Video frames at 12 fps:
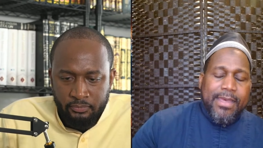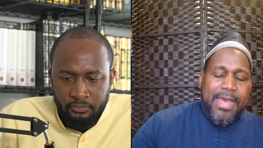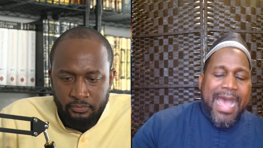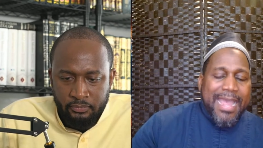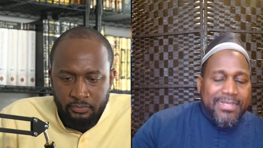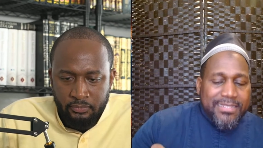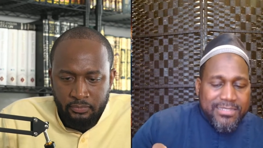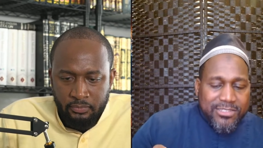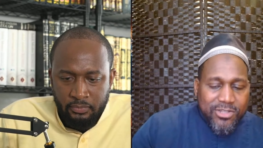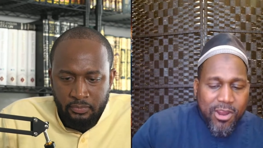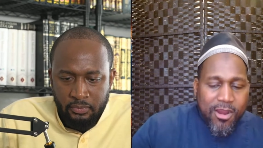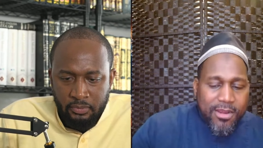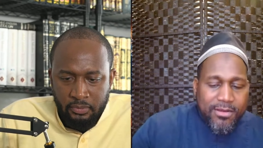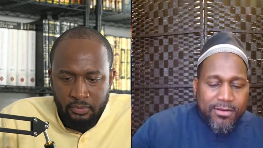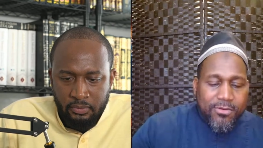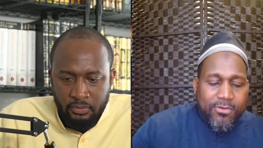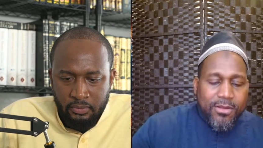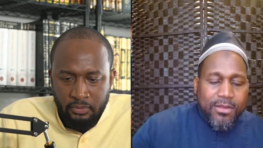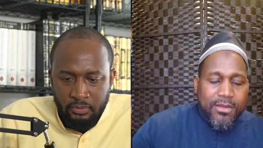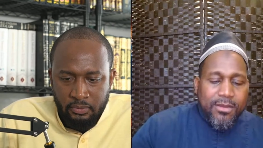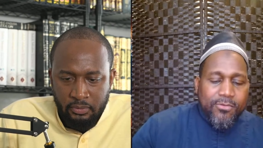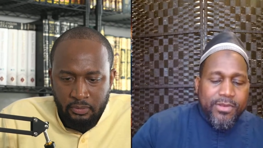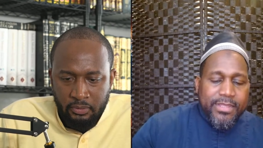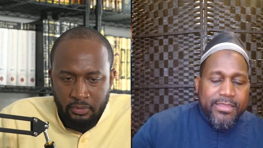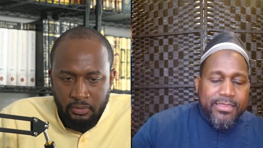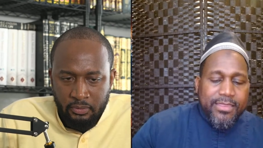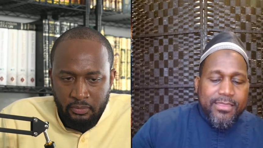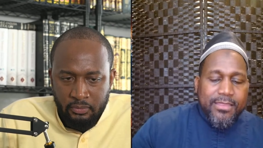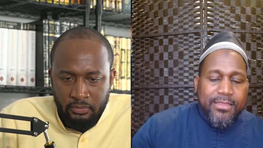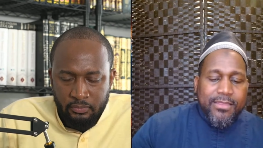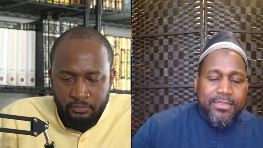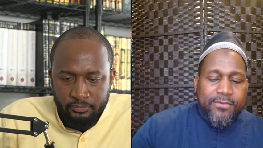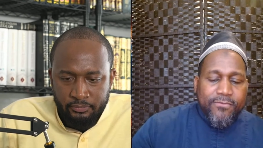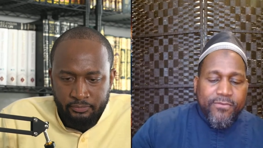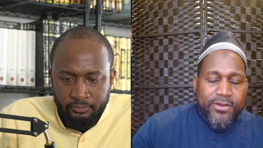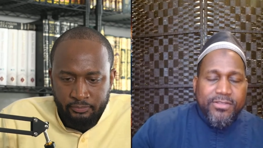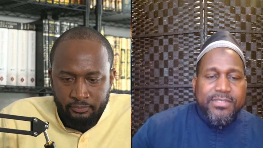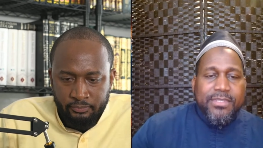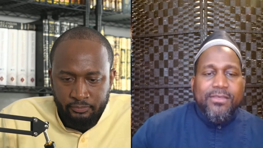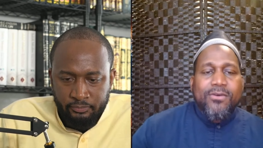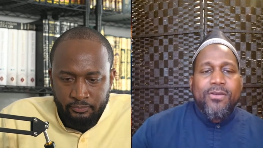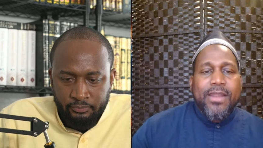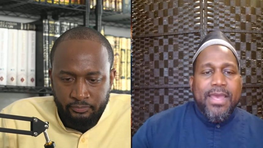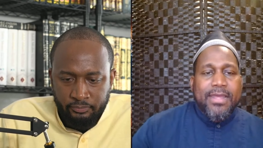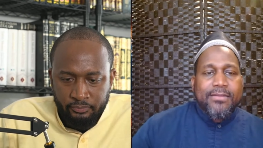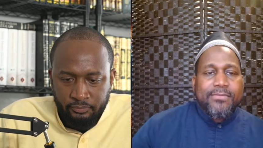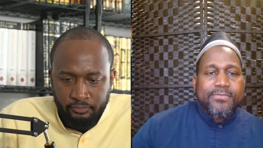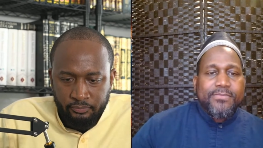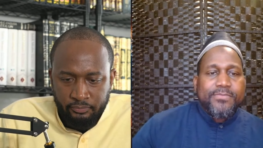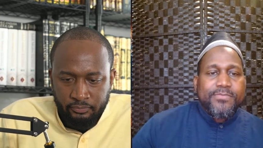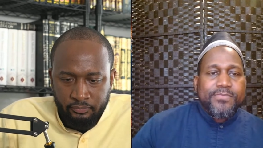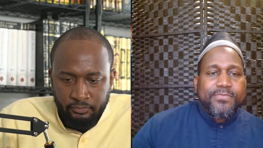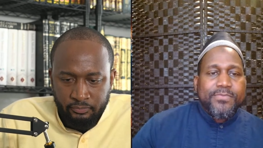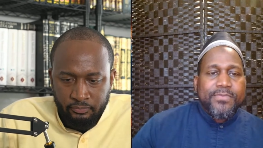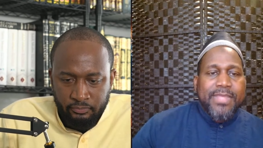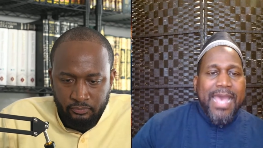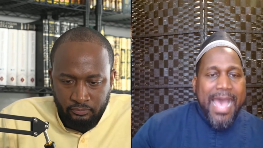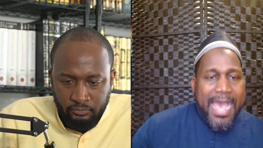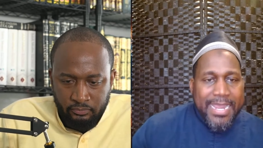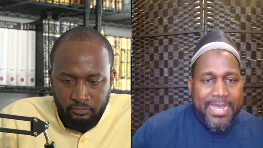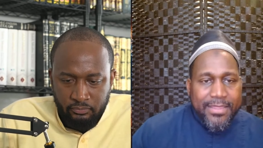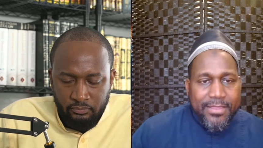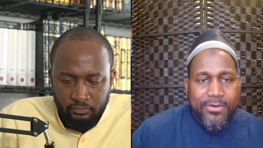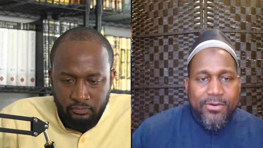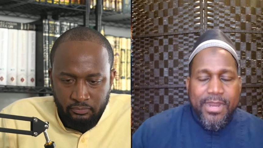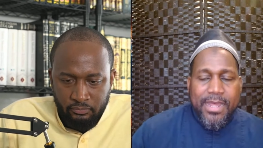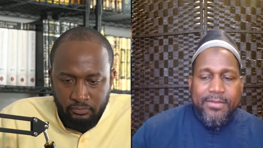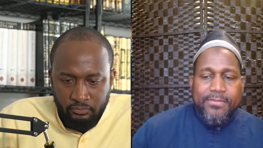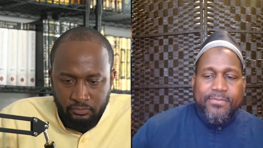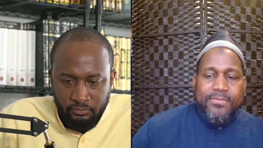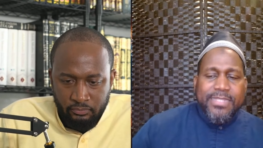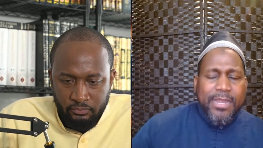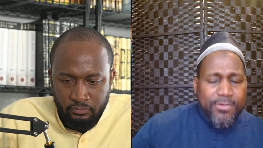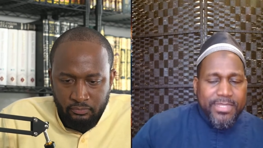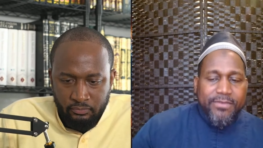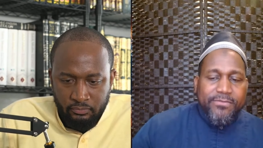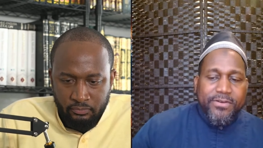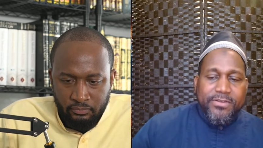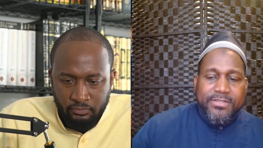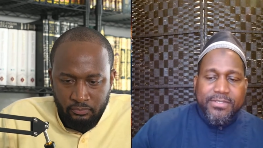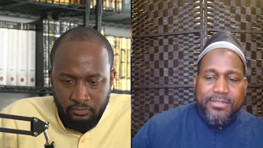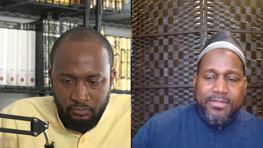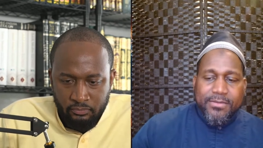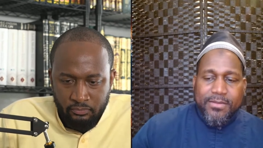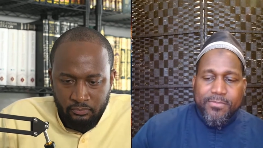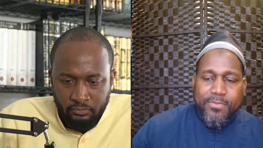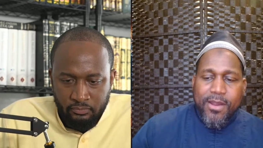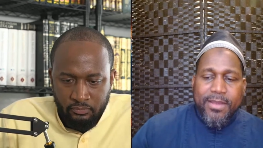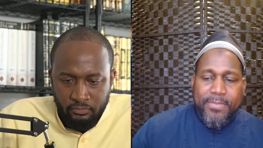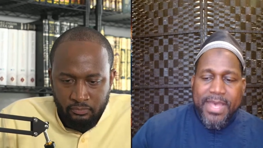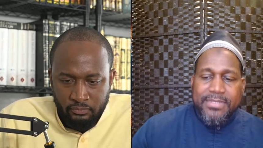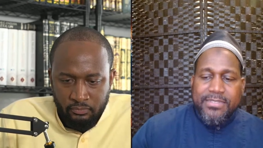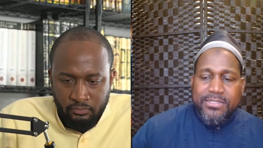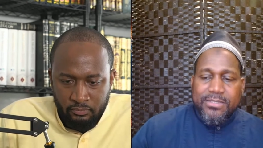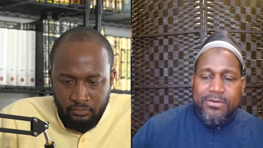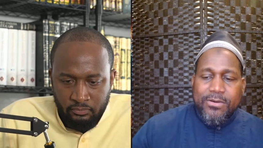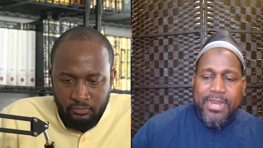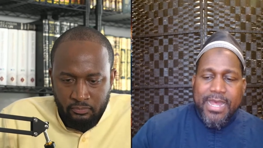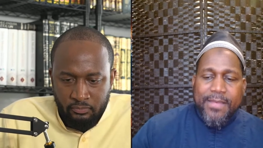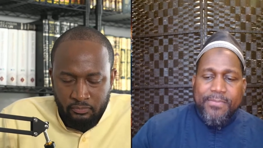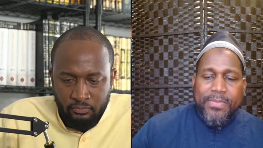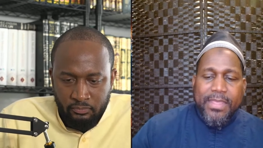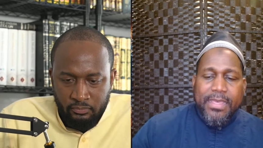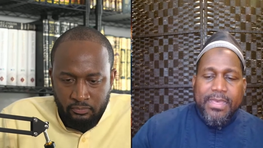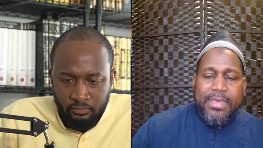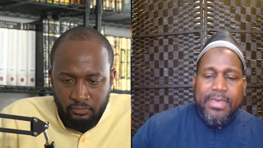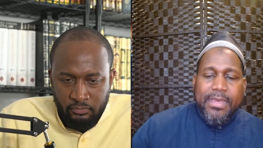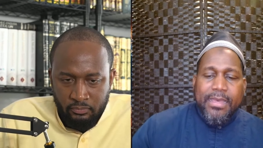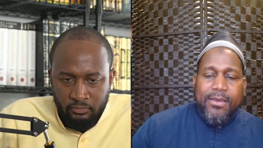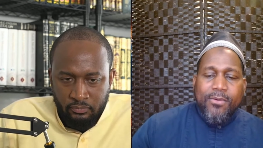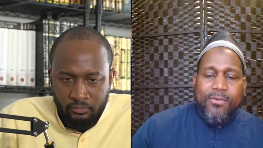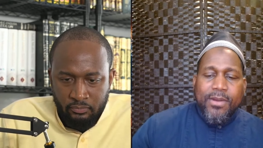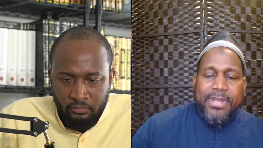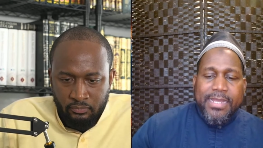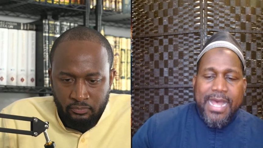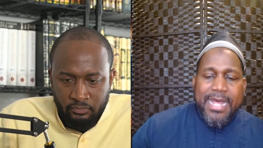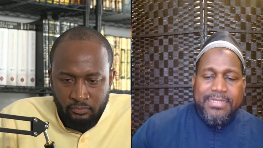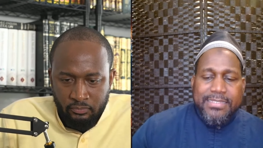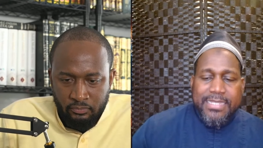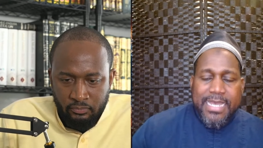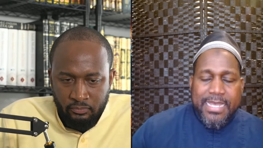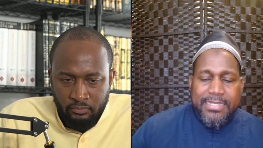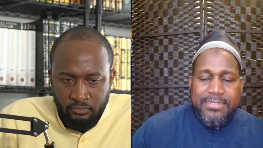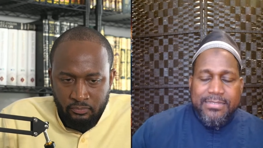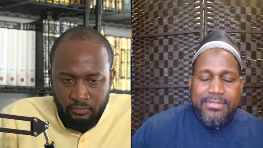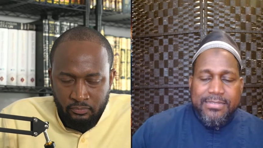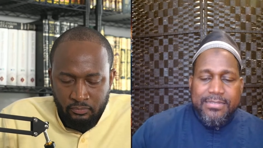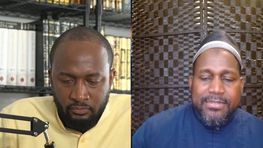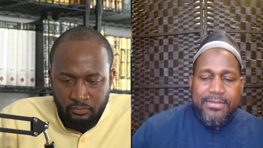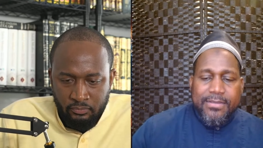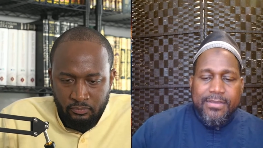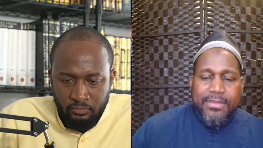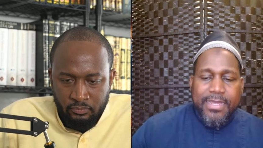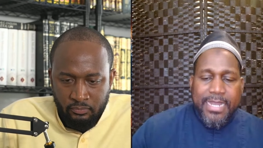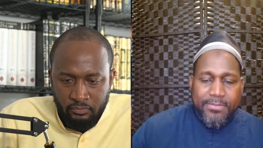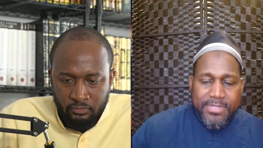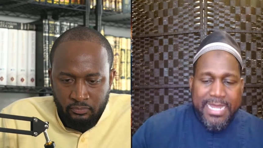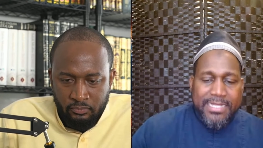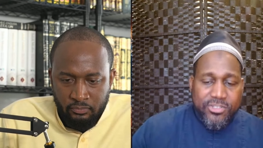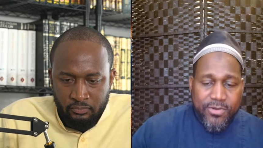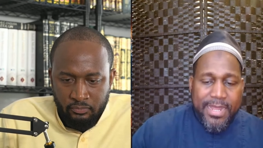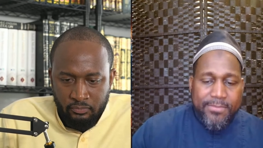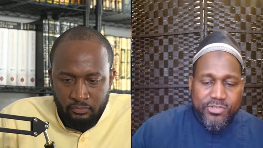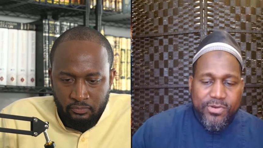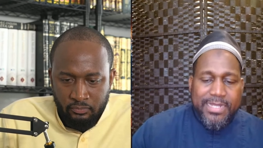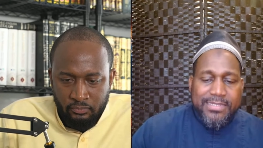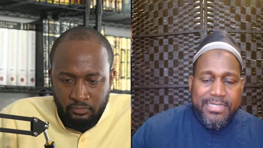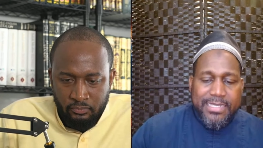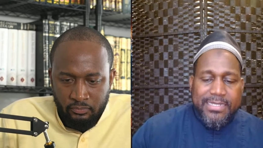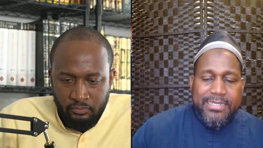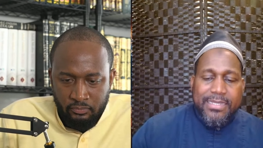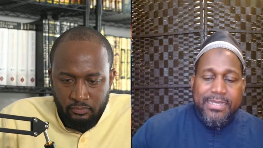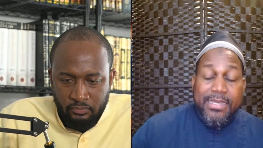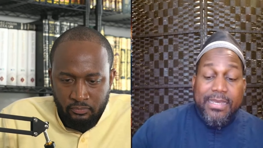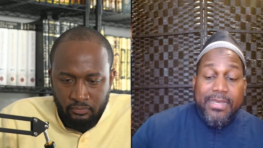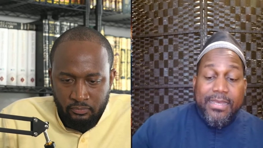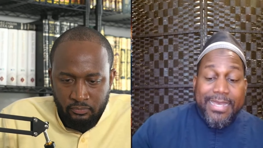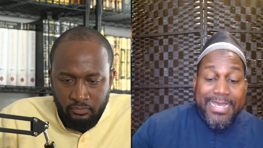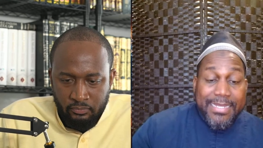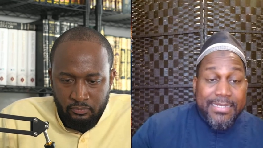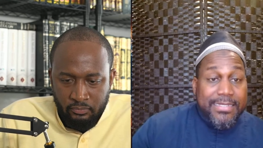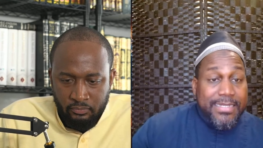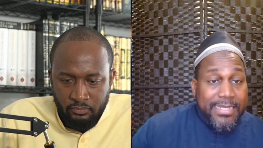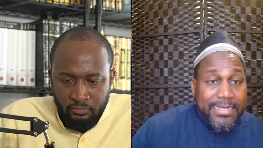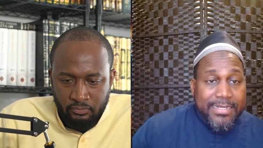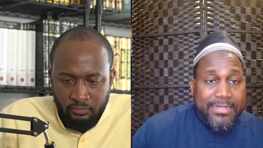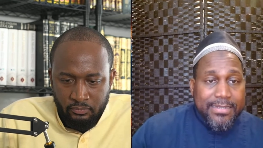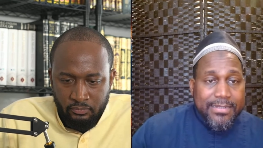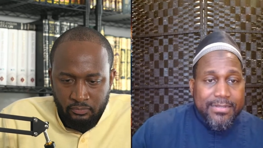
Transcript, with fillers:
Speaker 1: I start with the verse in the Quran, the ayah in the Quran. It's not really a verse, it's a, a part, passage in the Quran where God says, and I'm, I tra I'm translating, indeed,